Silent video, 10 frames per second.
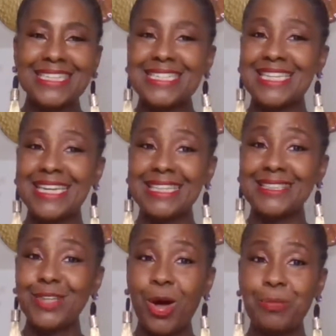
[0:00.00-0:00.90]

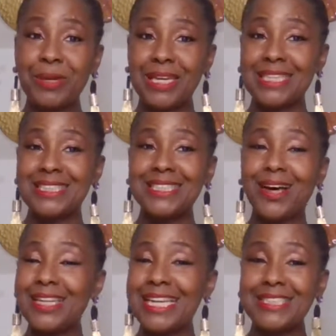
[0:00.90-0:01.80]
Today's topic is
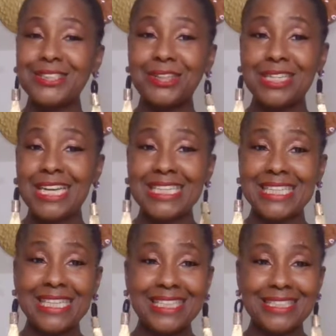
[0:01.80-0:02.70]
not necessarily an
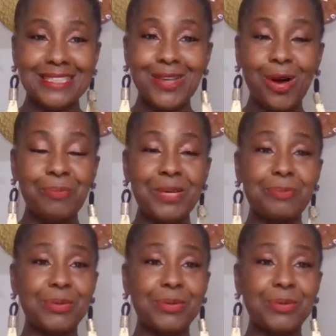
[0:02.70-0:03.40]
easy topic,